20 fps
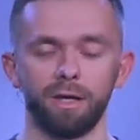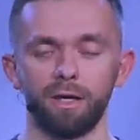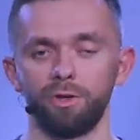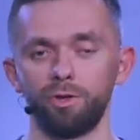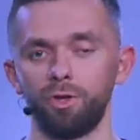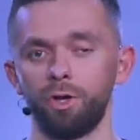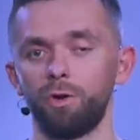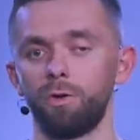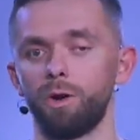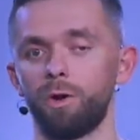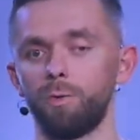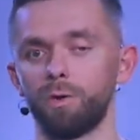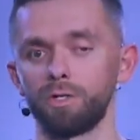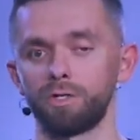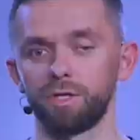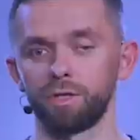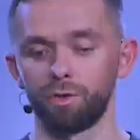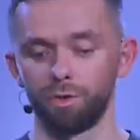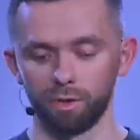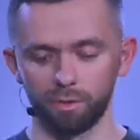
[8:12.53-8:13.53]
Noah was
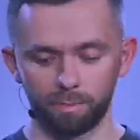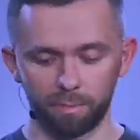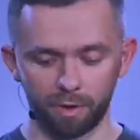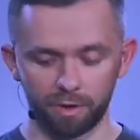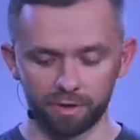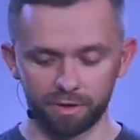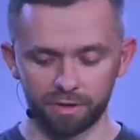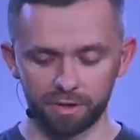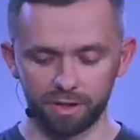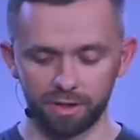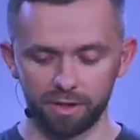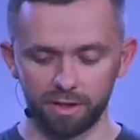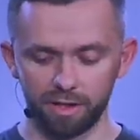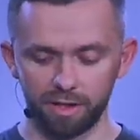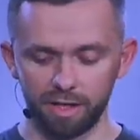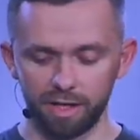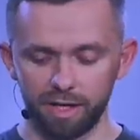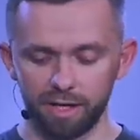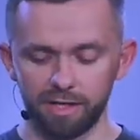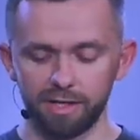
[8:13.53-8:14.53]
a good person,
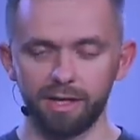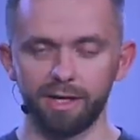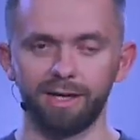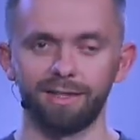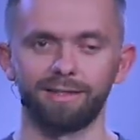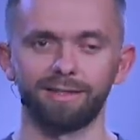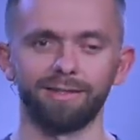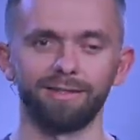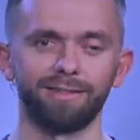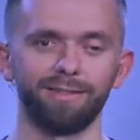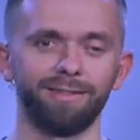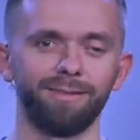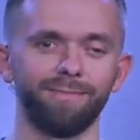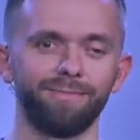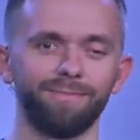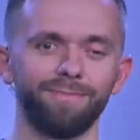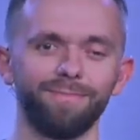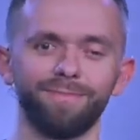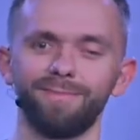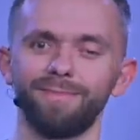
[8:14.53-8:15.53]
yet
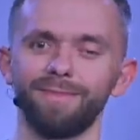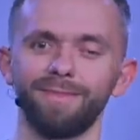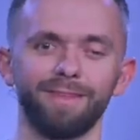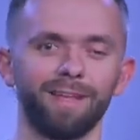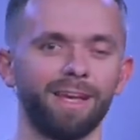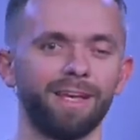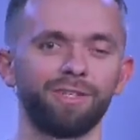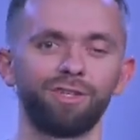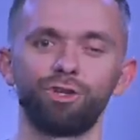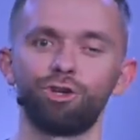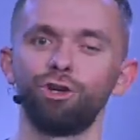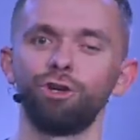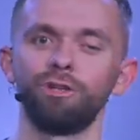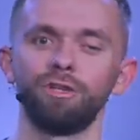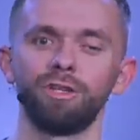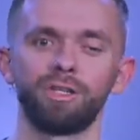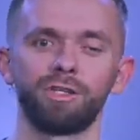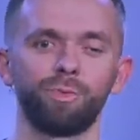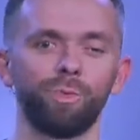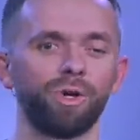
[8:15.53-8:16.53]
his
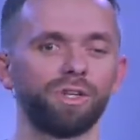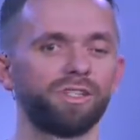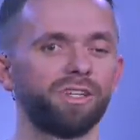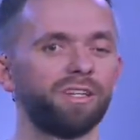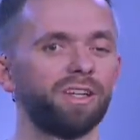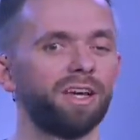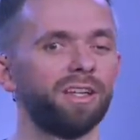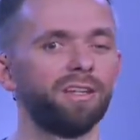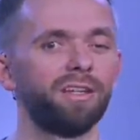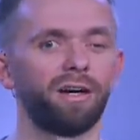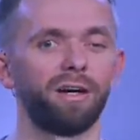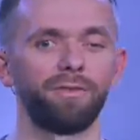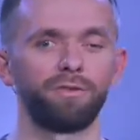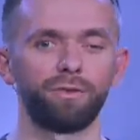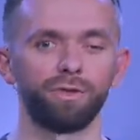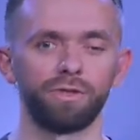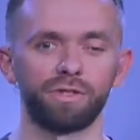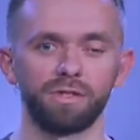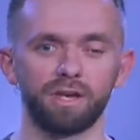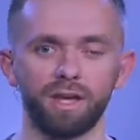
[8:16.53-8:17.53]
goodness wasn't enough
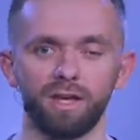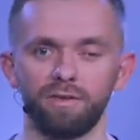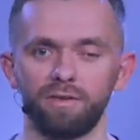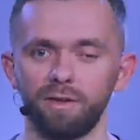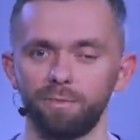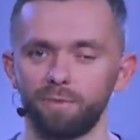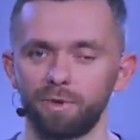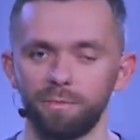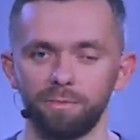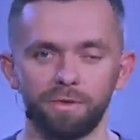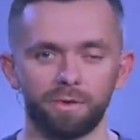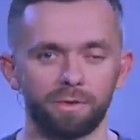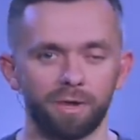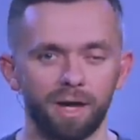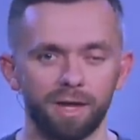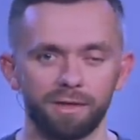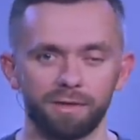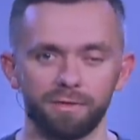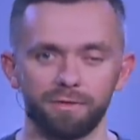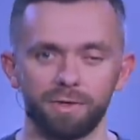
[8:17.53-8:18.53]
to save him from the
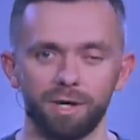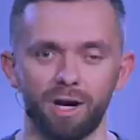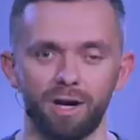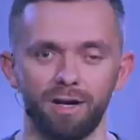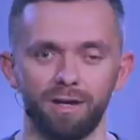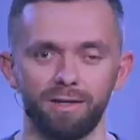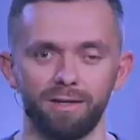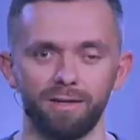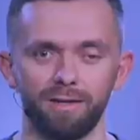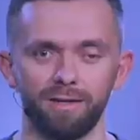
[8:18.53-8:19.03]
wrath of God.